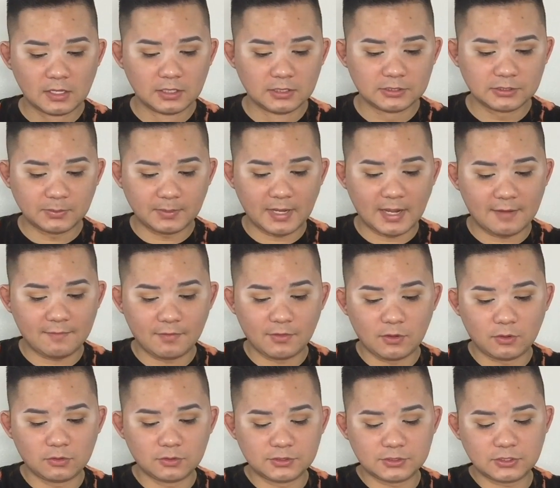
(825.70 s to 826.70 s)
So we have
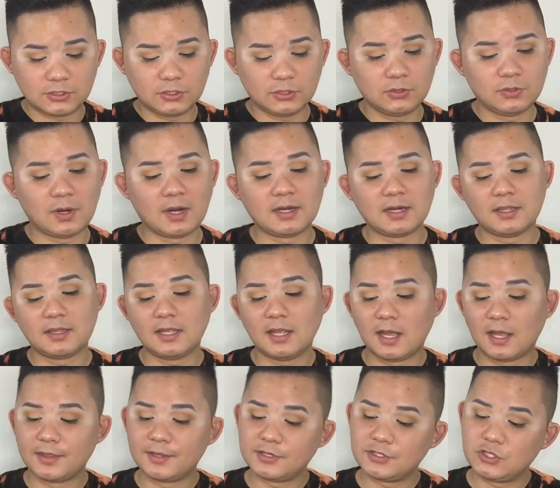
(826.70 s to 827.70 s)
those 2. And then the
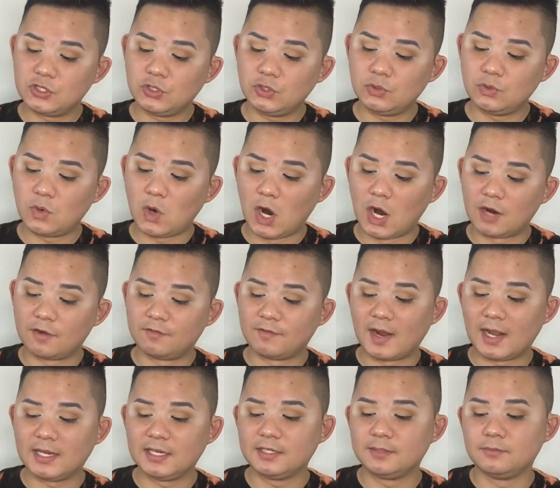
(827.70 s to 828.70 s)
other 2 are
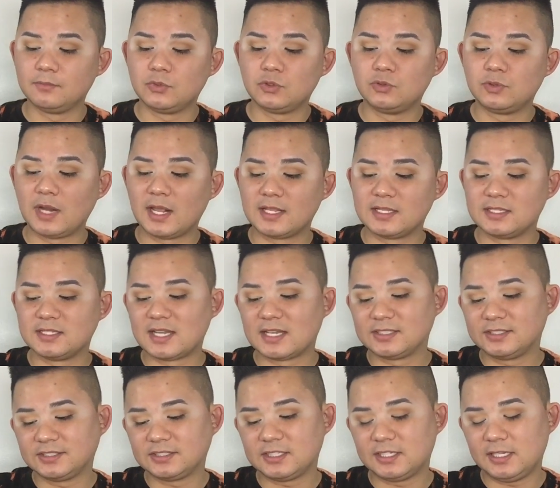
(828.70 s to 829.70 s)
Violet Moon and
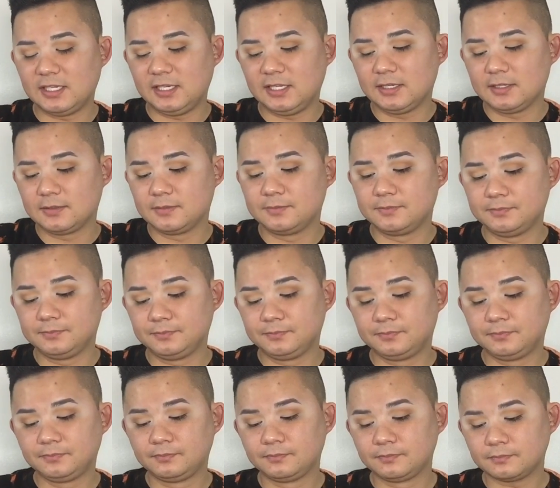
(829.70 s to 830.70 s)
Destiny.
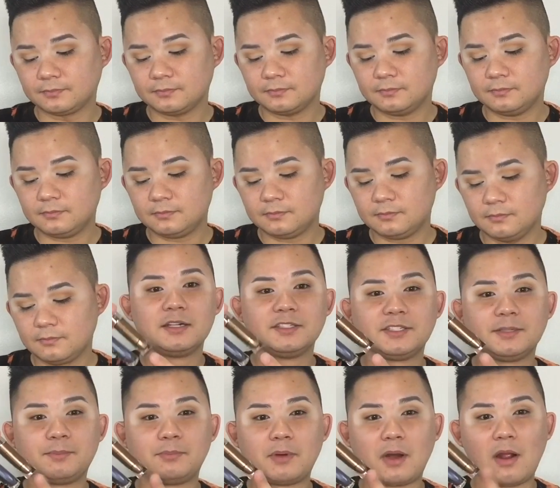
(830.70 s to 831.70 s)
There's
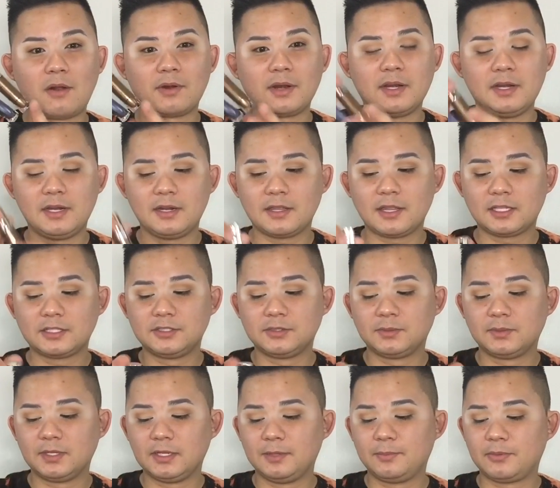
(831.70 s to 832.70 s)
a brown in here that's
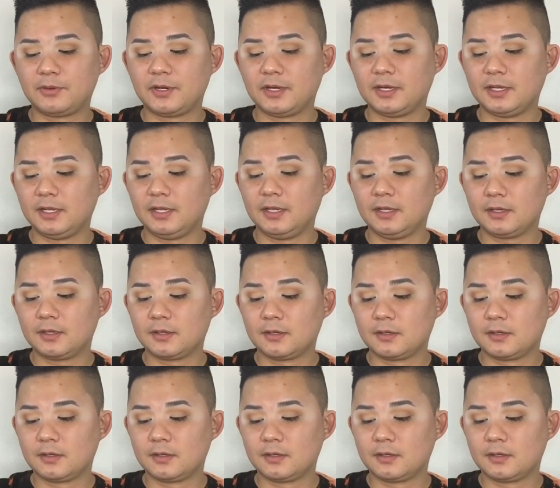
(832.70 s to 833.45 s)
really pretty.